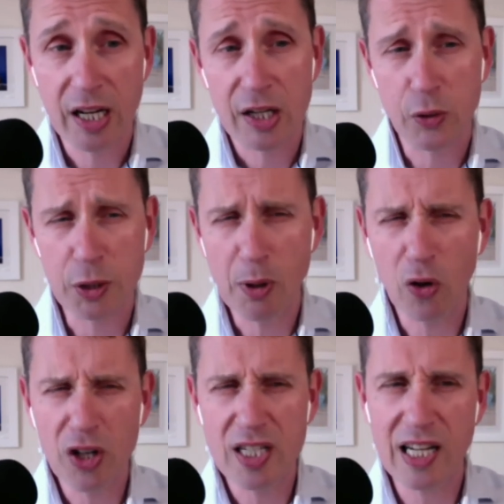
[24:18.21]
So it's about
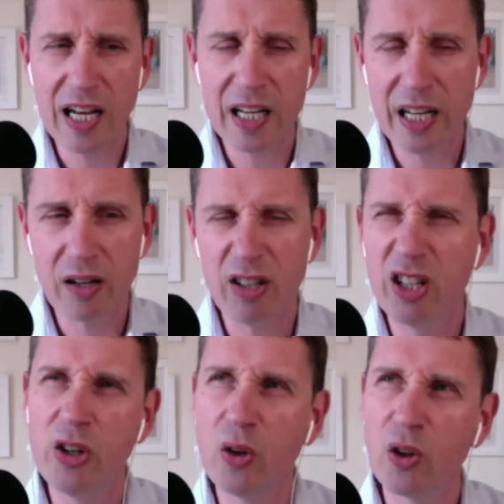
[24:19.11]
understanding
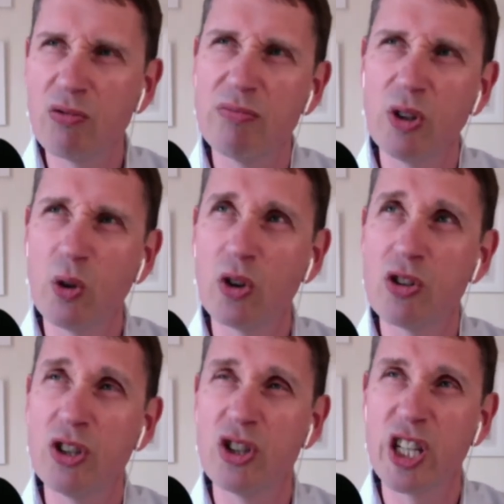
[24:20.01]
your your
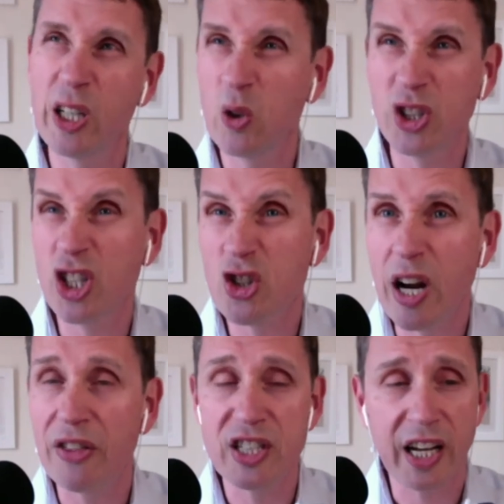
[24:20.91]
your skills and your
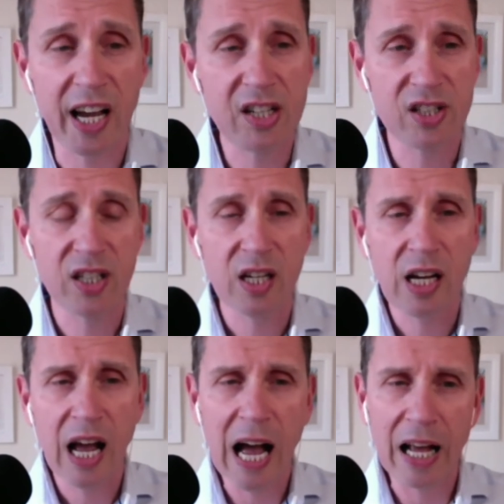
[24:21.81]
strengths, I guess,
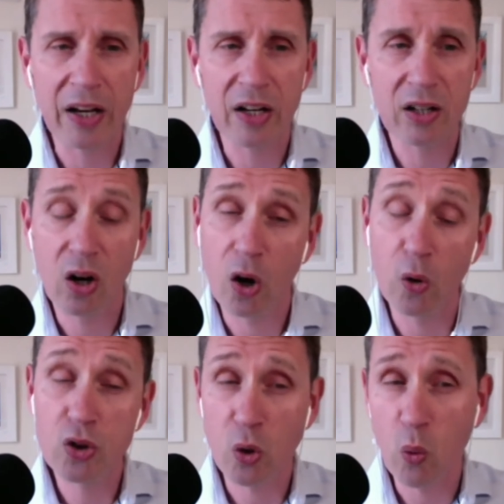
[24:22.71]
and
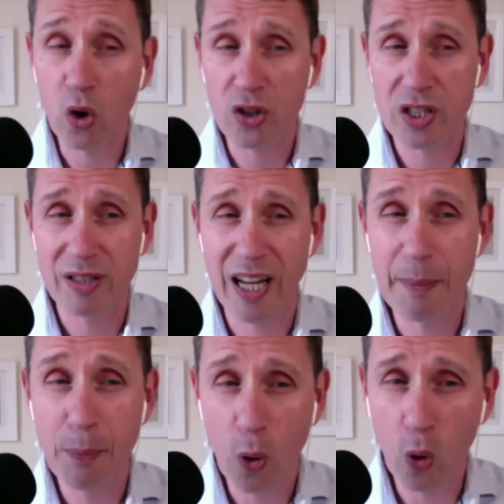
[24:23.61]
also what's
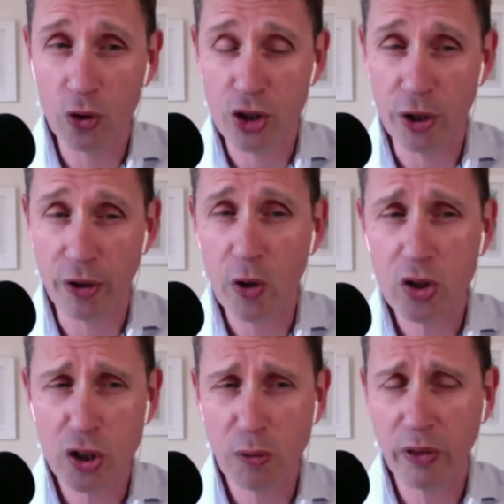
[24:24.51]
important to you. Those
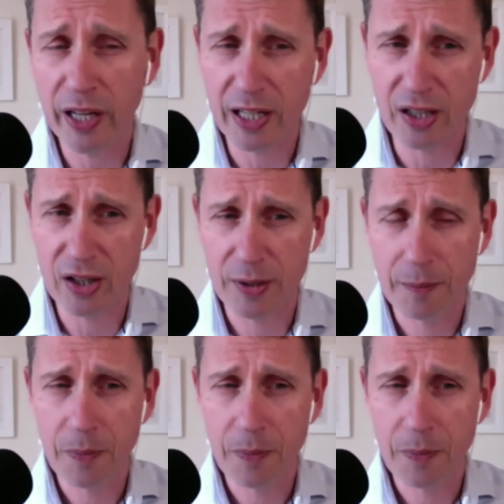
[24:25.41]
two things